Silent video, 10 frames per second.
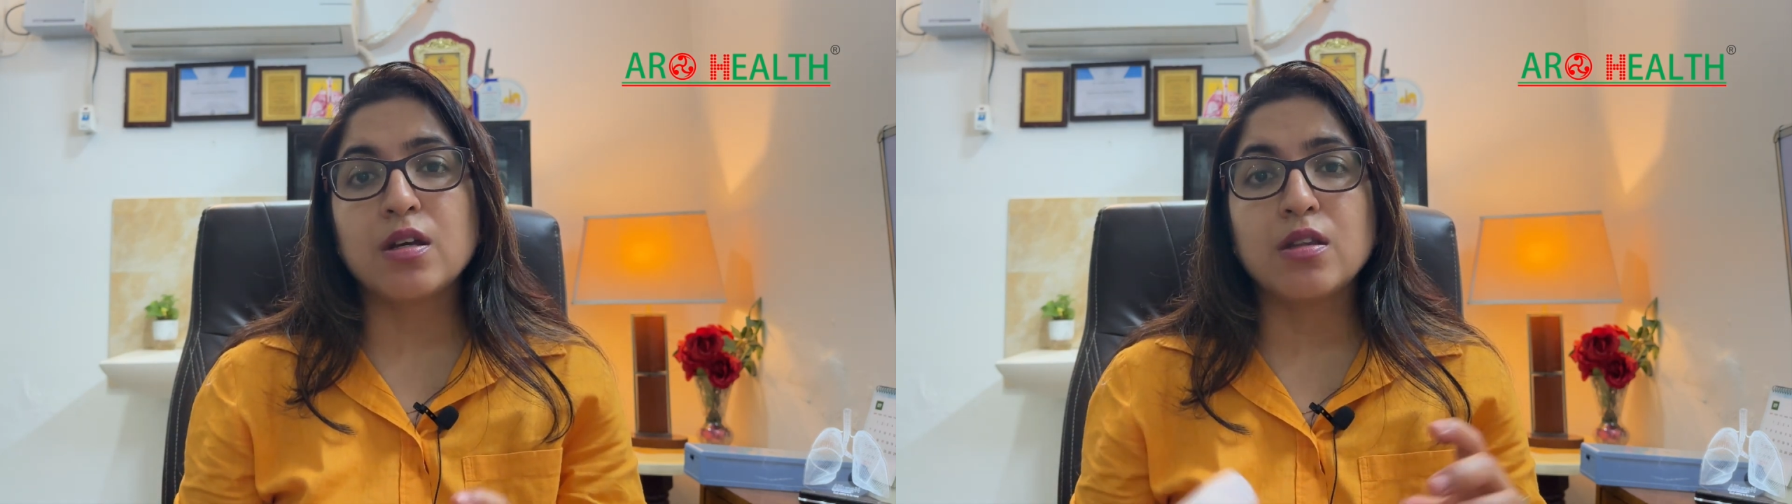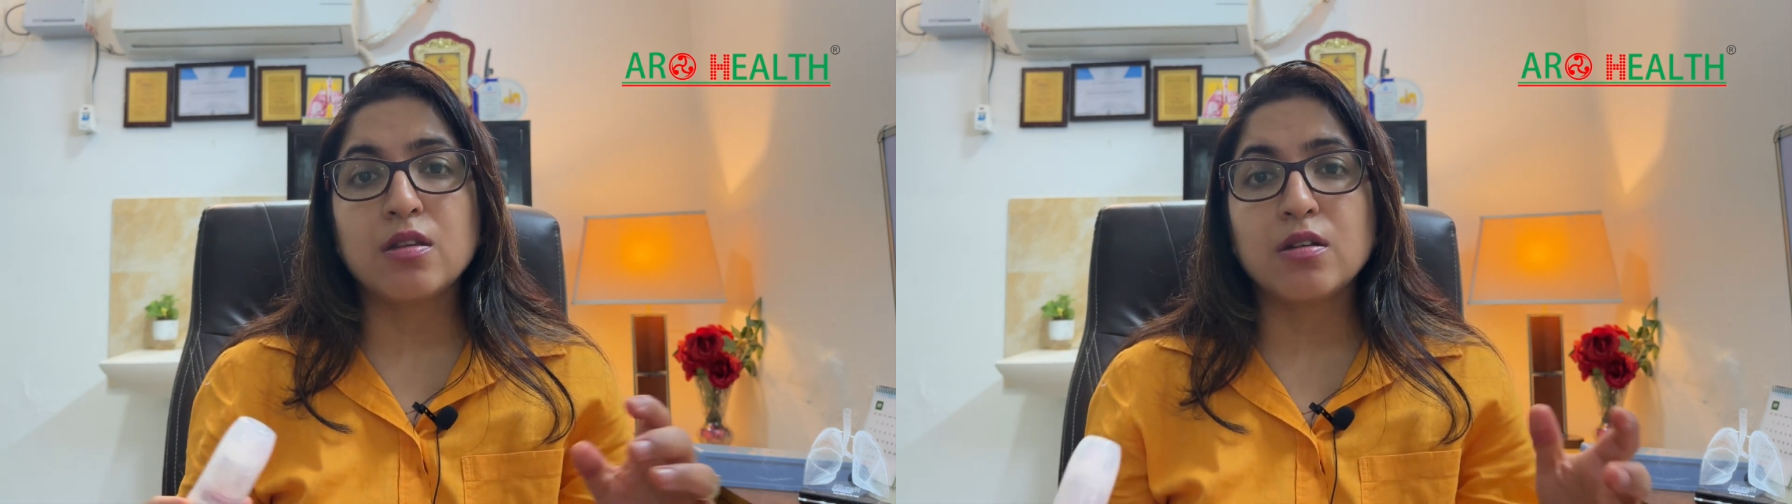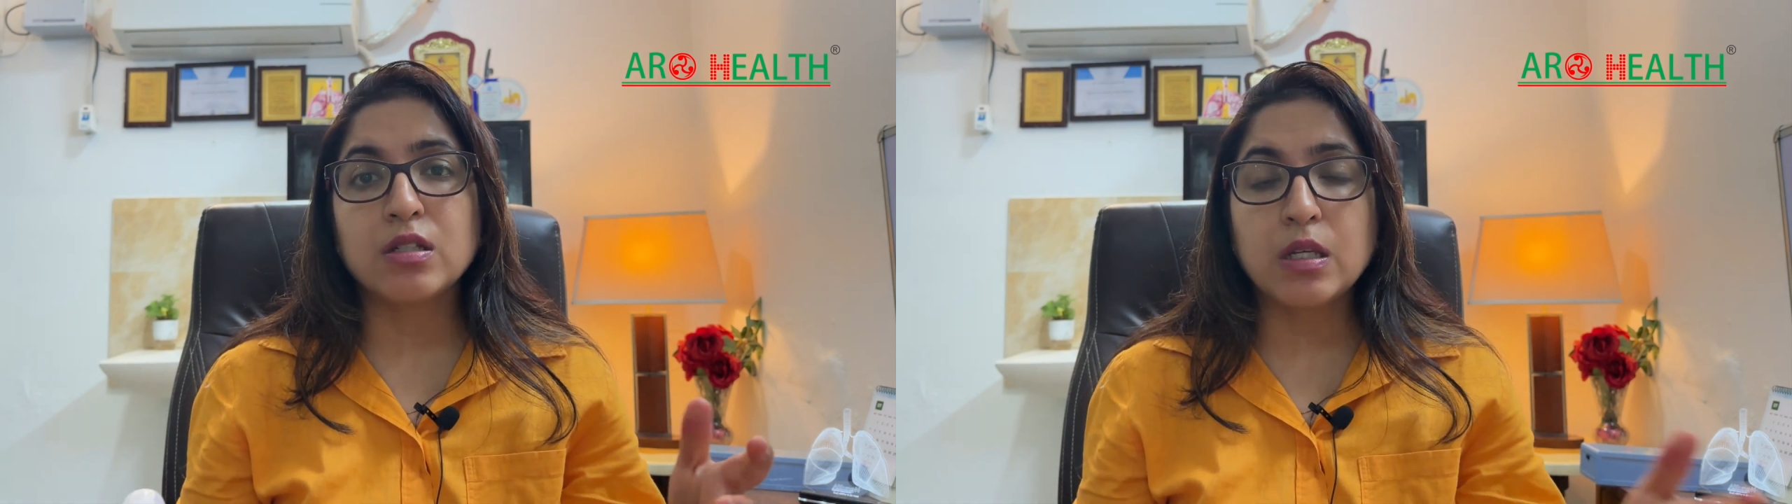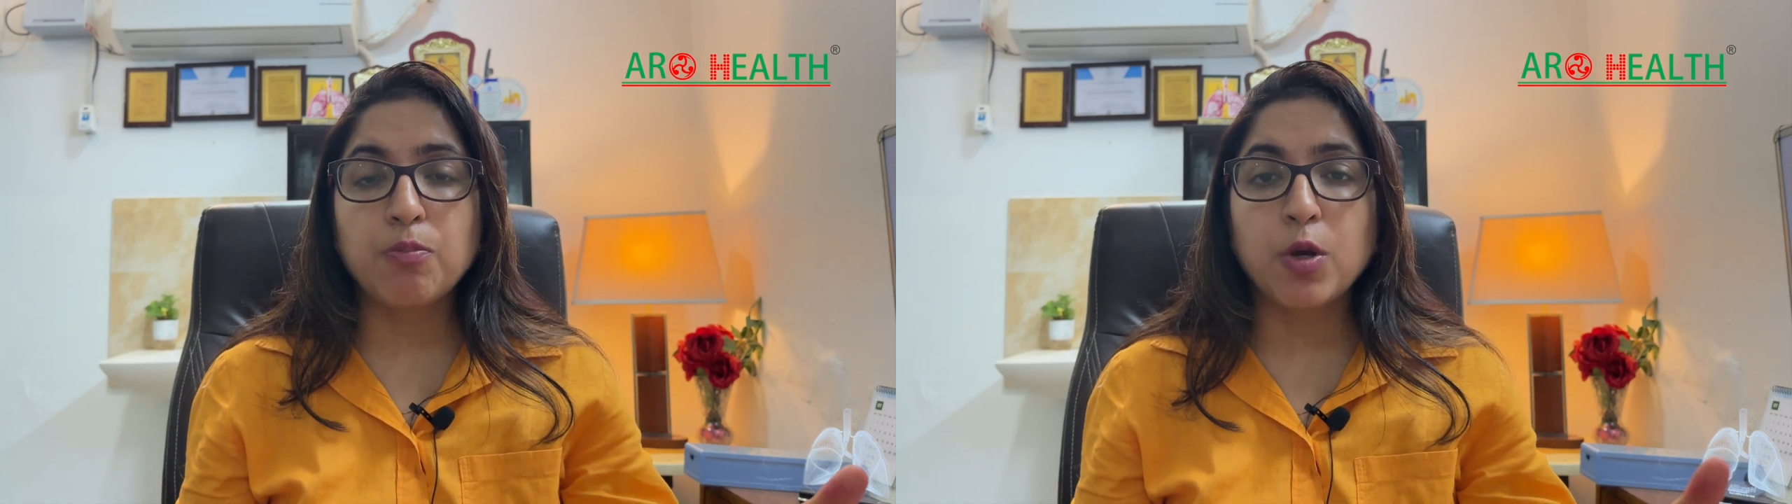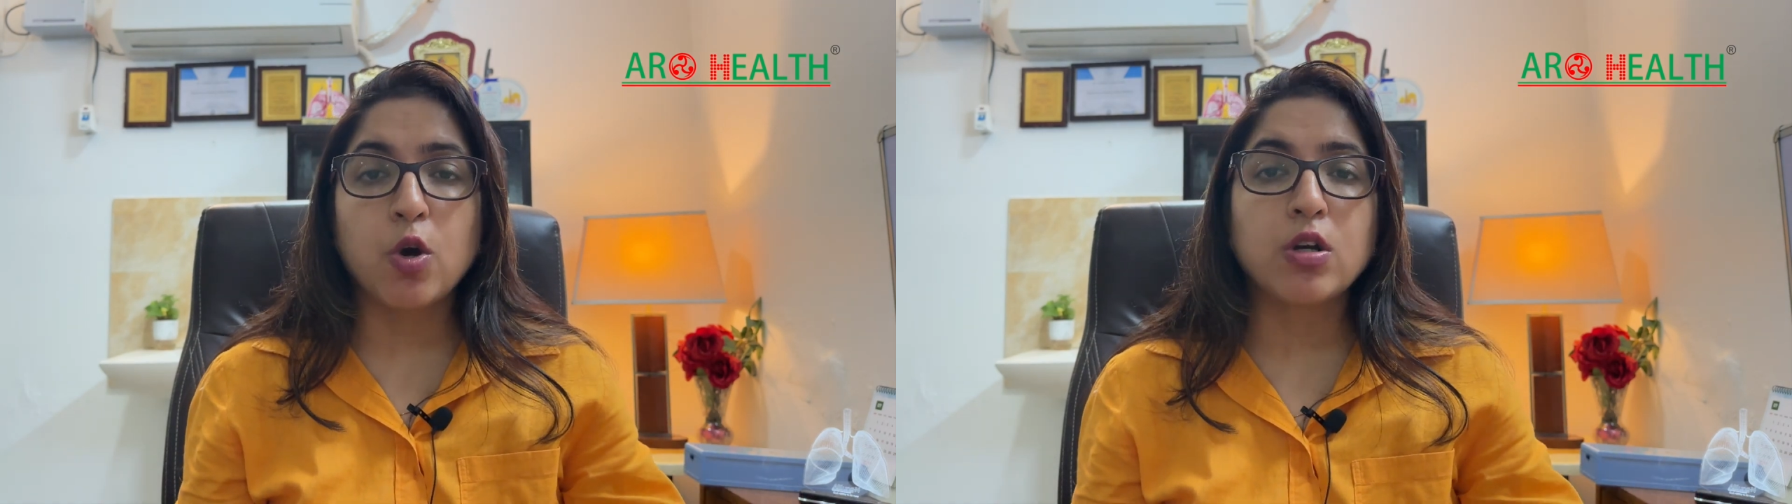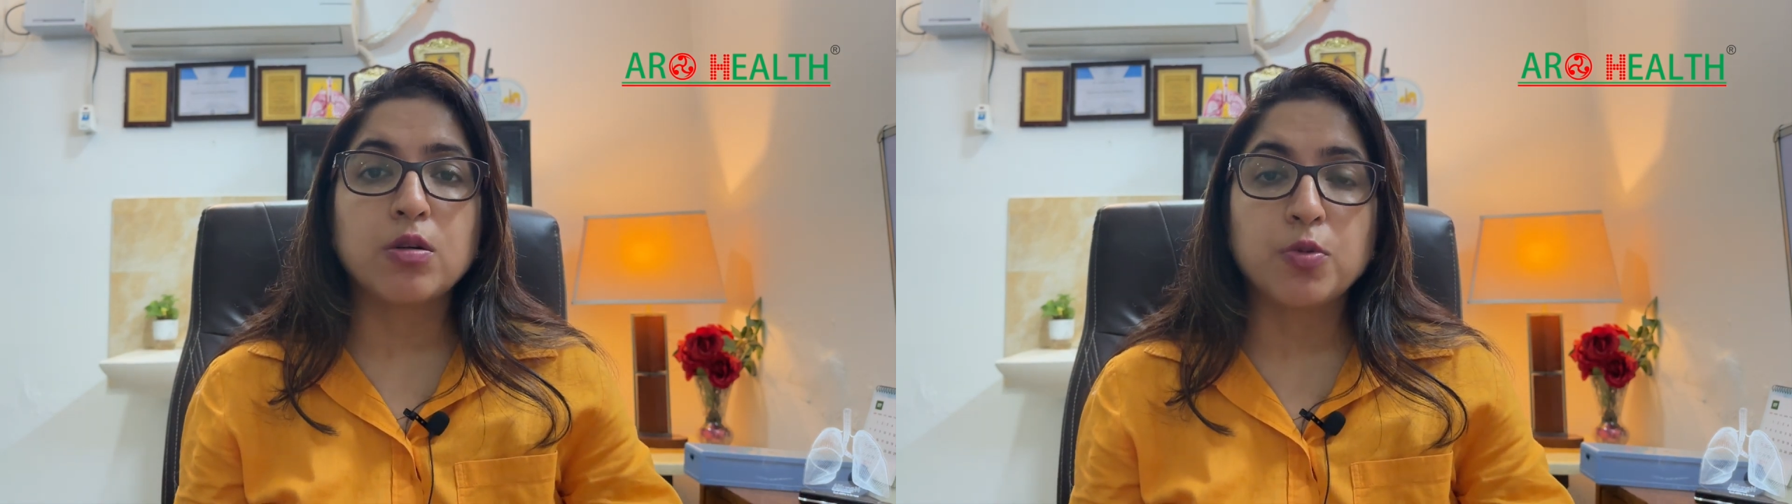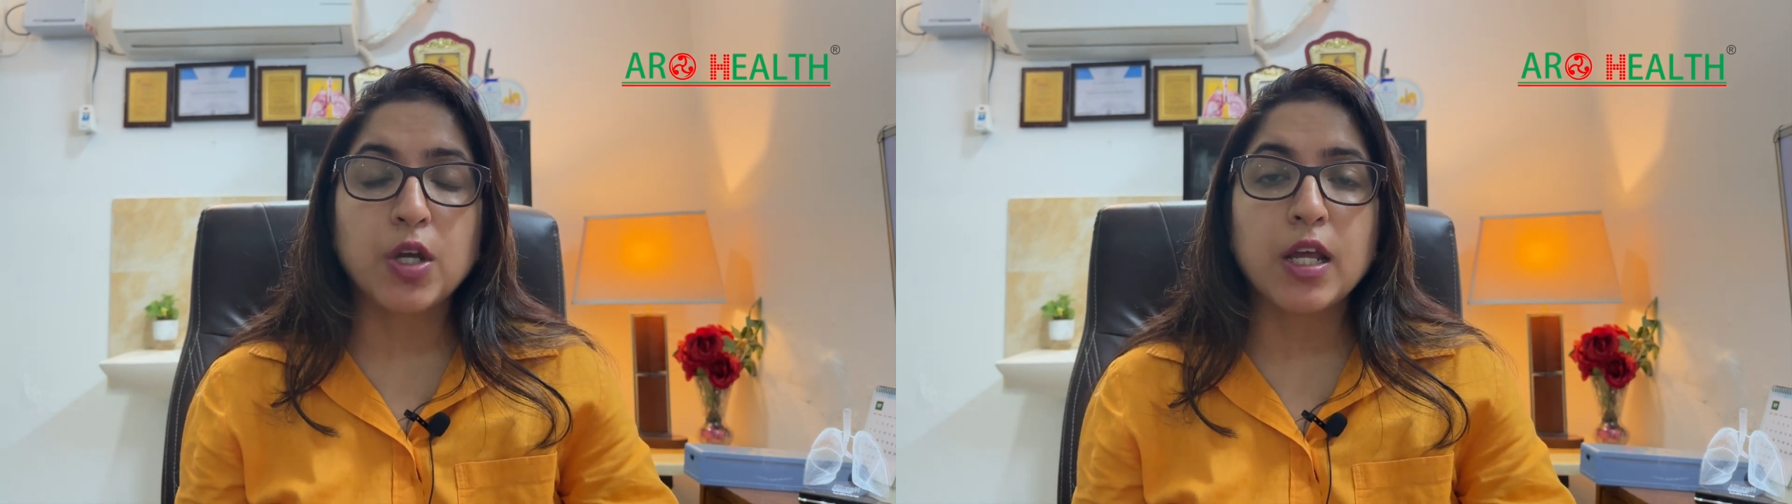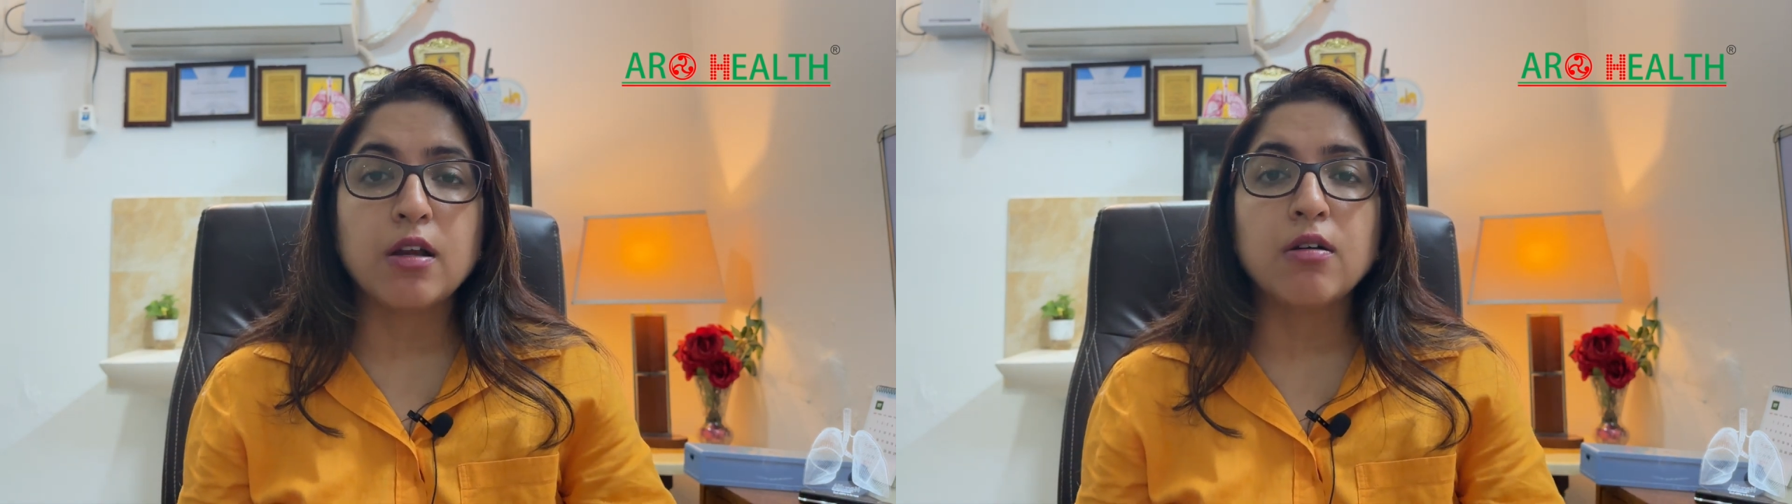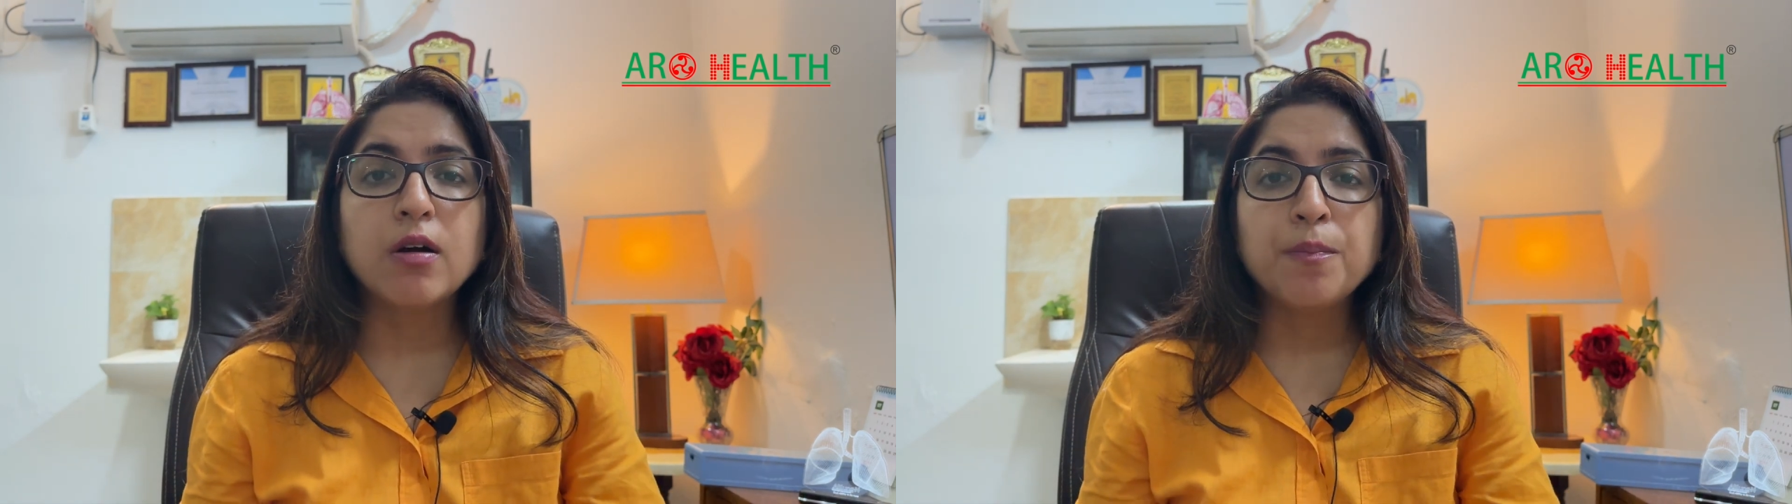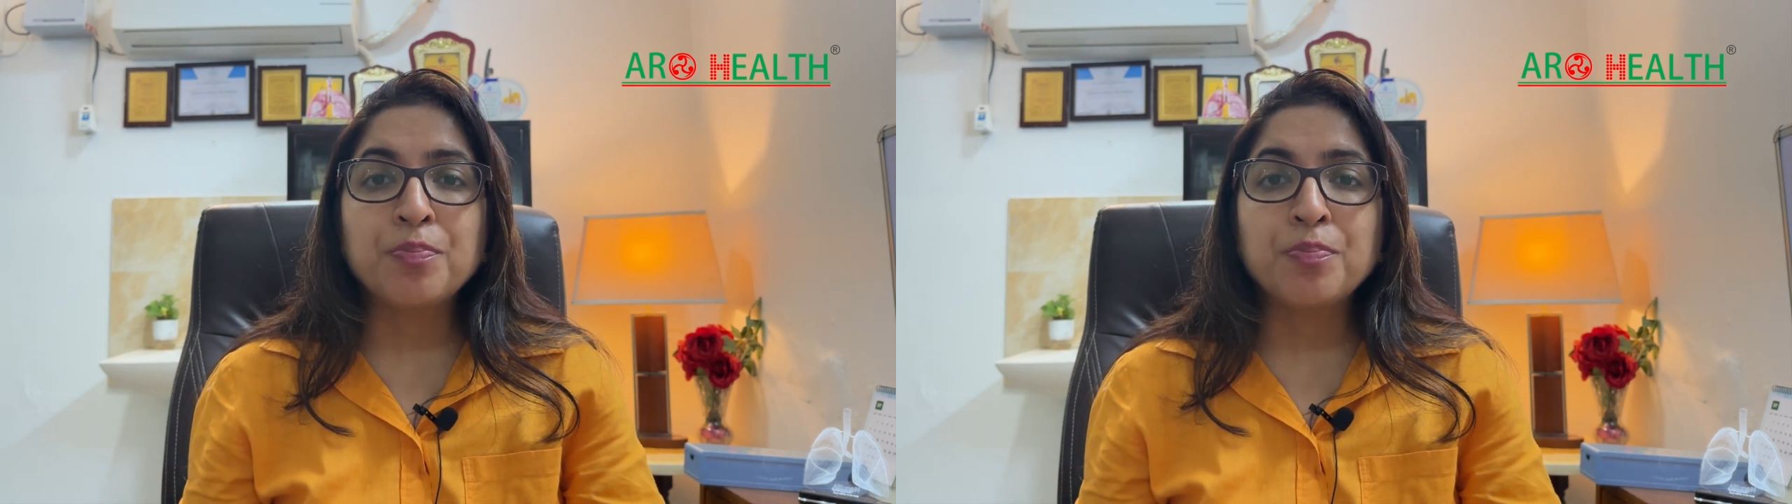in the Symbicort turbuhaler,